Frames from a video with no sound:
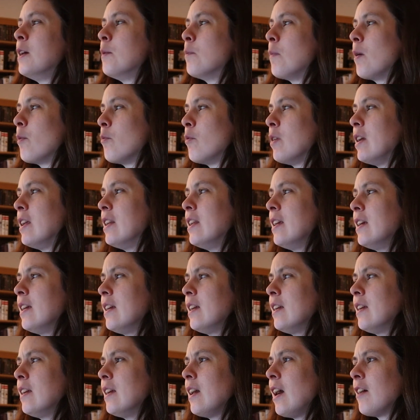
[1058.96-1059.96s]
my
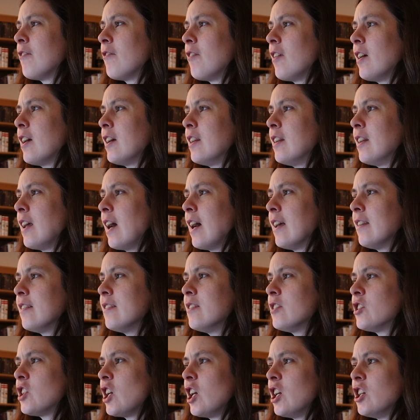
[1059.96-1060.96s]
reading, I find,
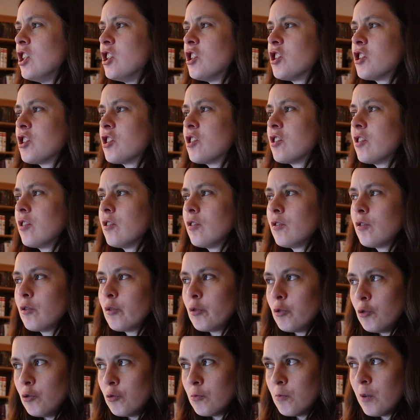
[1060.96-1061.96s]
hasn't changed
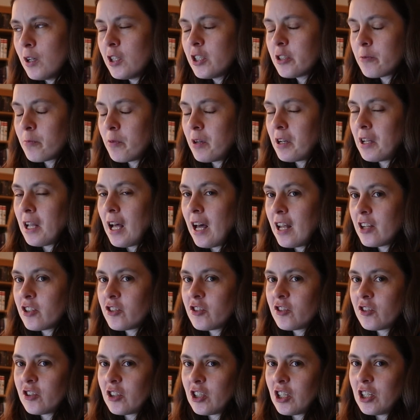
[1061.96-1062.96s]
too much, but it
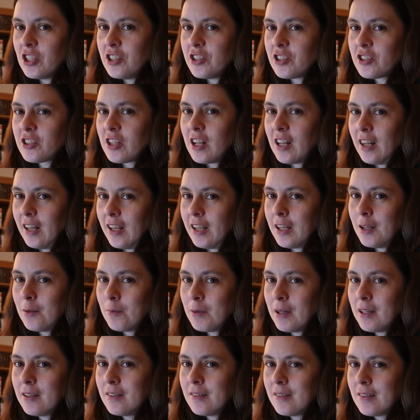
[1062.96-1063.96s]
has changed a little
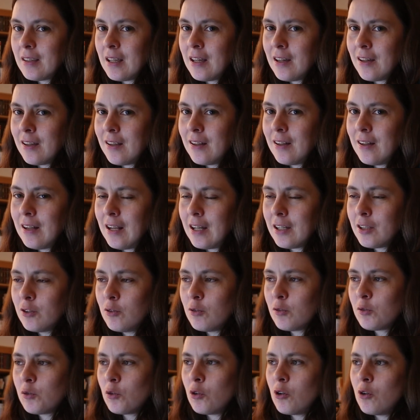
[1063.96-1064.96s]
bit. Like
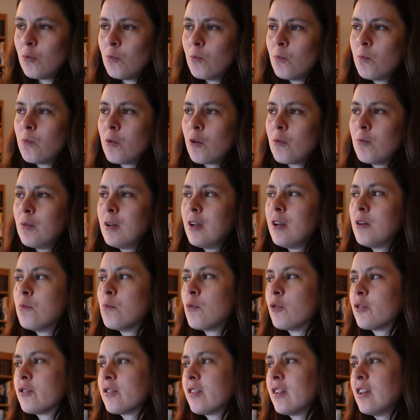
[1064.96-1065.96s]
you saw, probably the
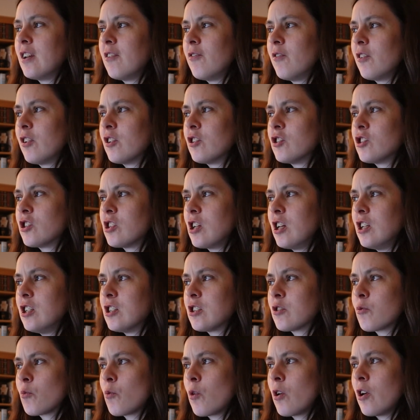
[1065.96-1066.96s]
most significant
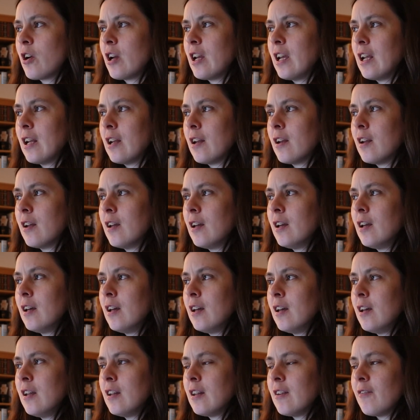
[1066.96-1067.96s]
change were in
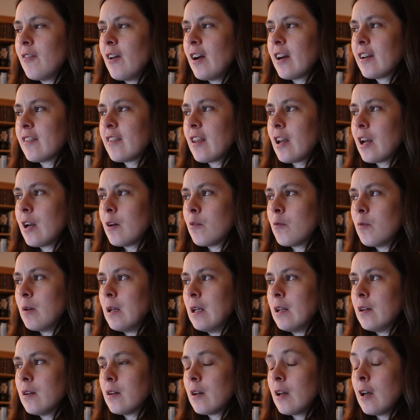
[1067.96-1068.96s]
the fact that I
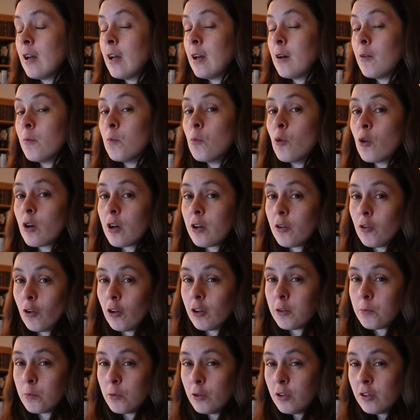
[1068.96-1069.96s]
read more
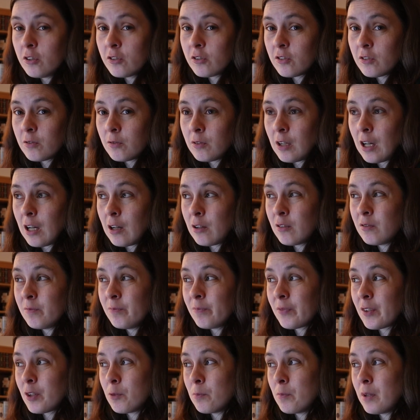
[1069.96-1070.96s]
adult books
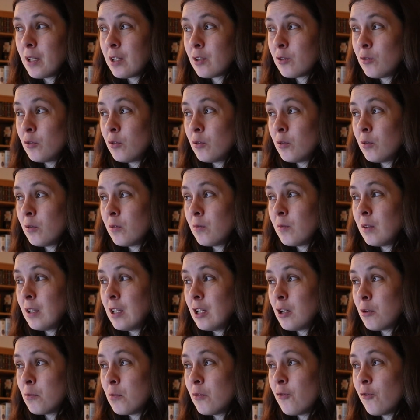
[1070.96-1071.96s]
now compared to the
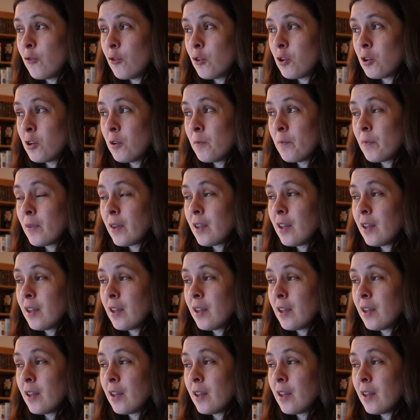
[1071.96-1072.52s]
year before.